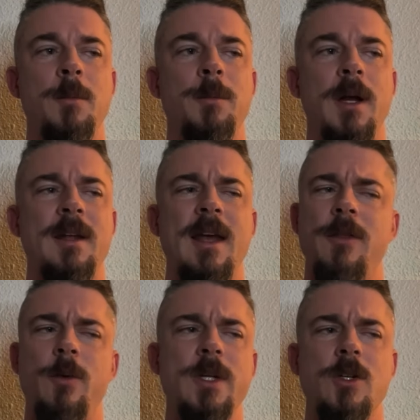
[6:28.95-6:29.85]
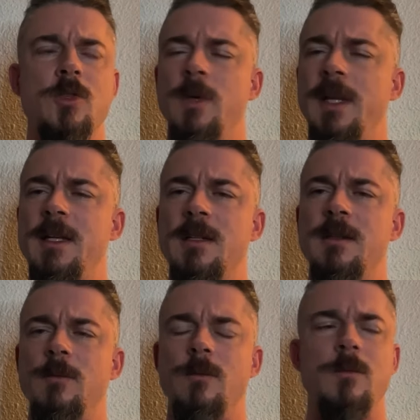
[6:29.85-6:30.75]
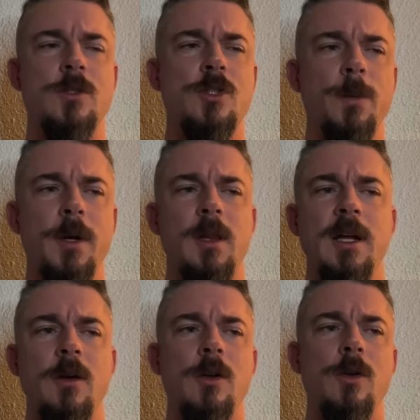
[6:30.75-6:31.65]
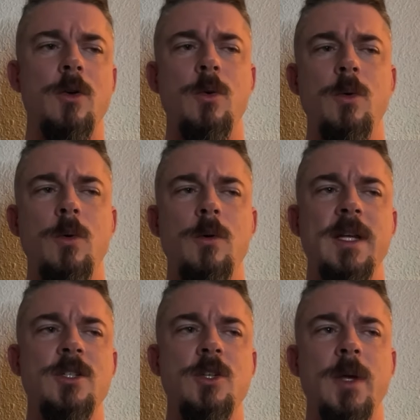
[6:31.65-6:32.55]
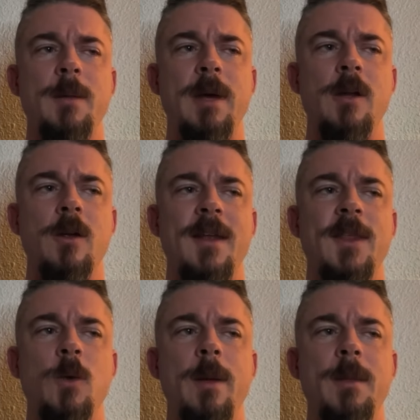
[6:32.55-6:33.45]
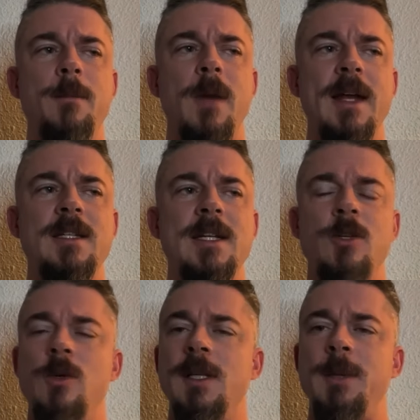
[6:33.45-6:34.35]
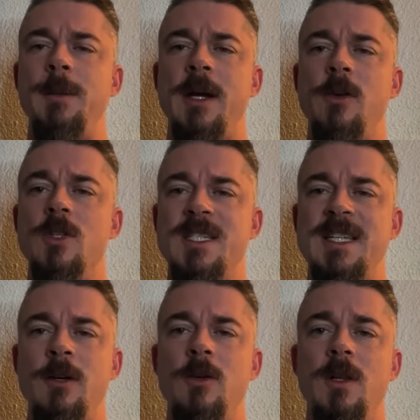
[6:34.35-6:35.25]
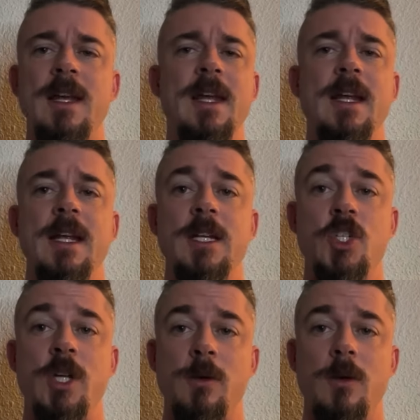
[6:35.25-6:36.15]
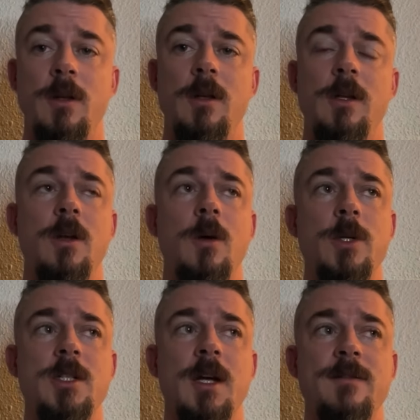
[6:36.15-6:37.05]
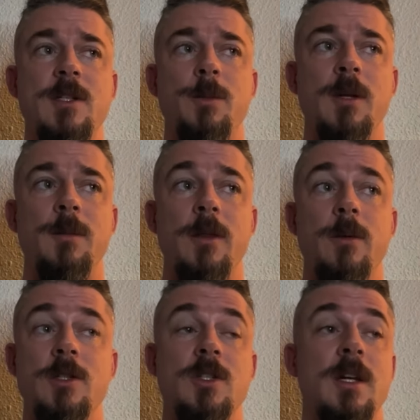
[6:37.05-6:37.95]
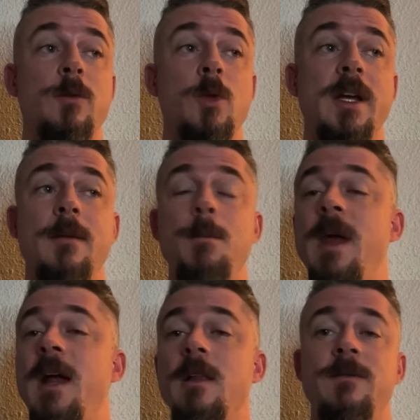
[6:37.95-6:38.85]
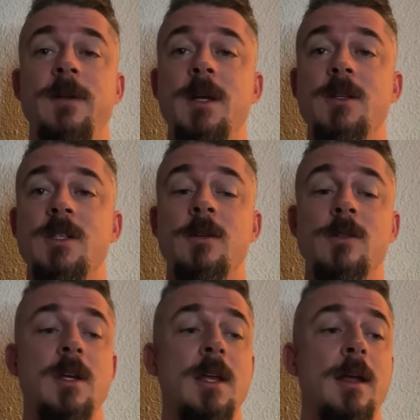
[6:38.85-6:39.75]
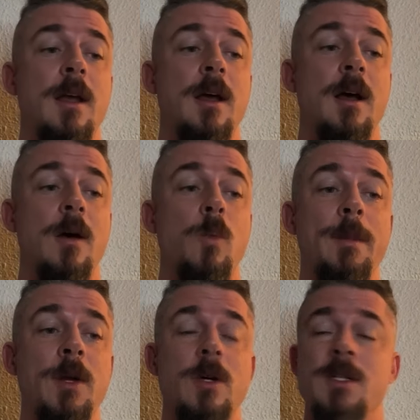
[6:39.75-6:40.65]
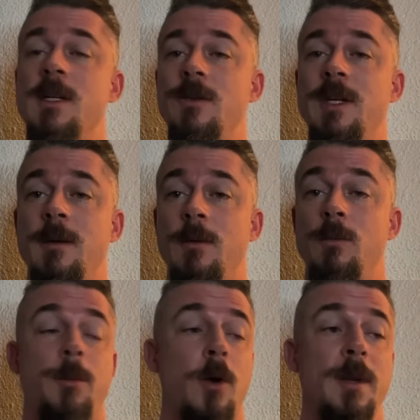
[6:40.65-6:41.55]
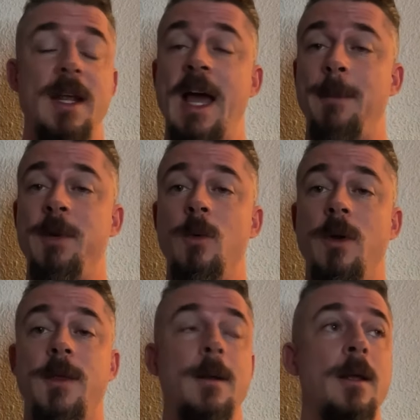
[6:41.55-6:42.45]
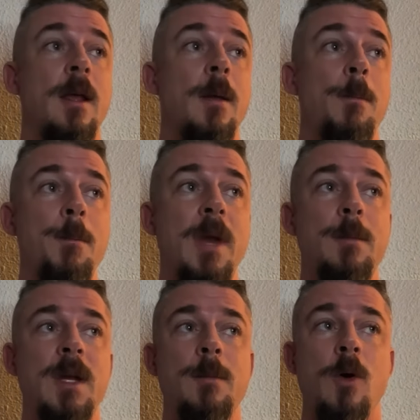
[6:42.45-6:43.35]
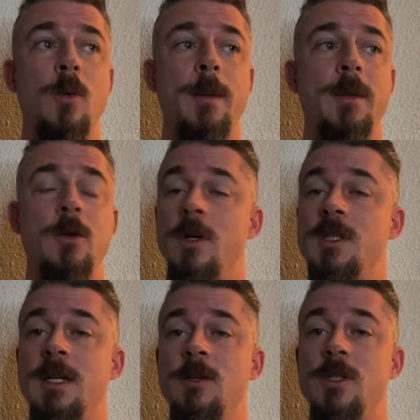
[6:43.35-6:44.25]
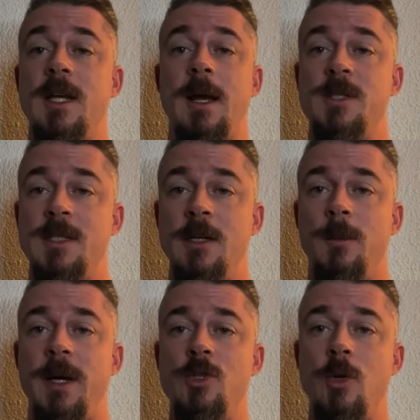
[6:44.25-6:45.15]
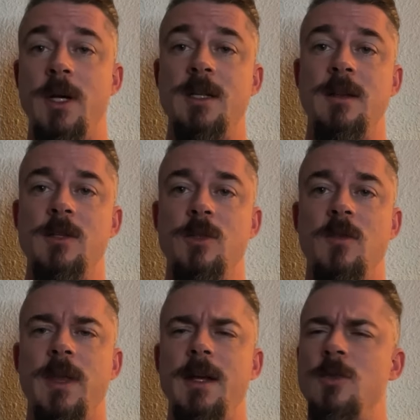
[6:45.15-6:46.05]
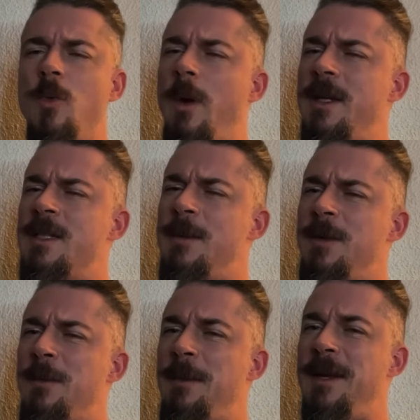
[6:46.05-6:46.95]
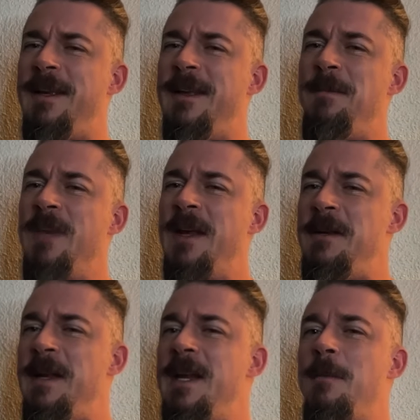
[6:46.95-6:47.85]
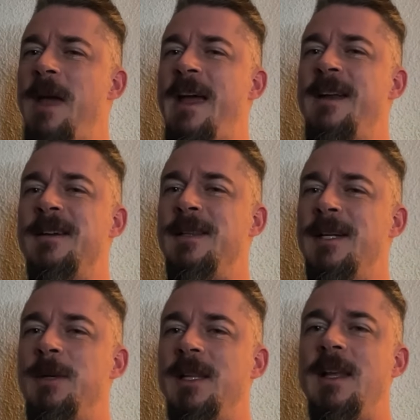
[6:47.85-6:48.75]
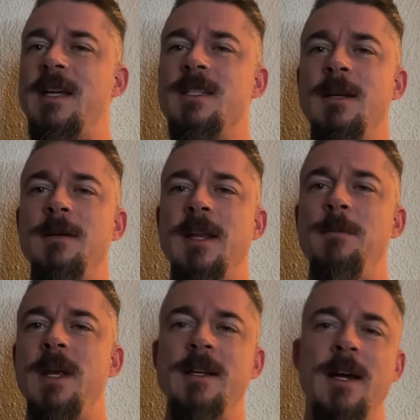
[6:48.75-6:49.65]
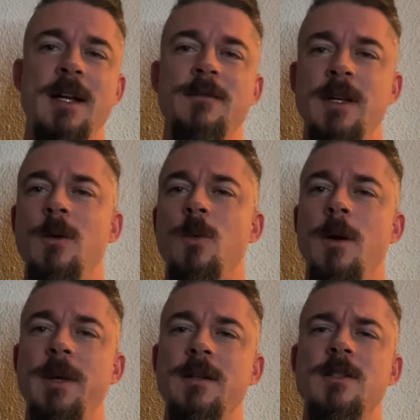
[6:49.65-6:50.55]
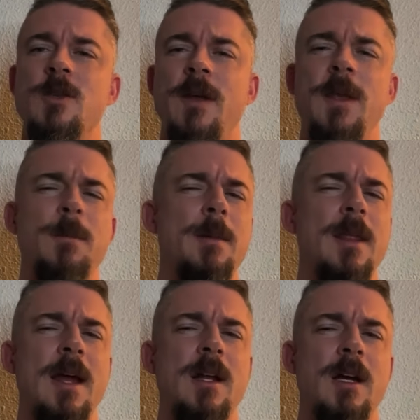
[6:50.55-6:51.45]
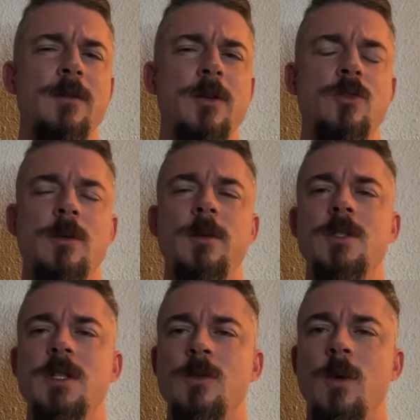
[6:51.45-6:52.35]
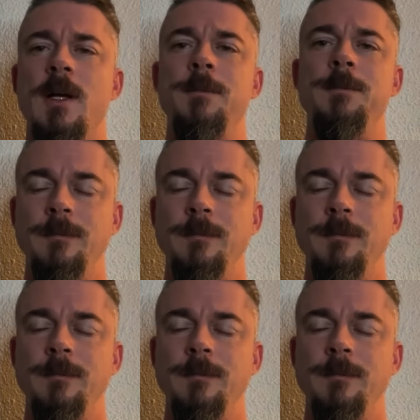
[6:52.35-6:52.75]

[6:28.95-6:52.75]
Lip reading: But yeah, the research really isn't super clear on who is doing better. I think women might tend to do a little bit better single in general, you know, which is kind of supported by the research that if you look at male and female singles, women who are single tend to report being happier with it. Many, many more women who are single say, I'm single by choice and that sort of thing. So women seem to maybe need a man a little bit less than men kind of need a woman. So I think maybe that kind of contributes as well.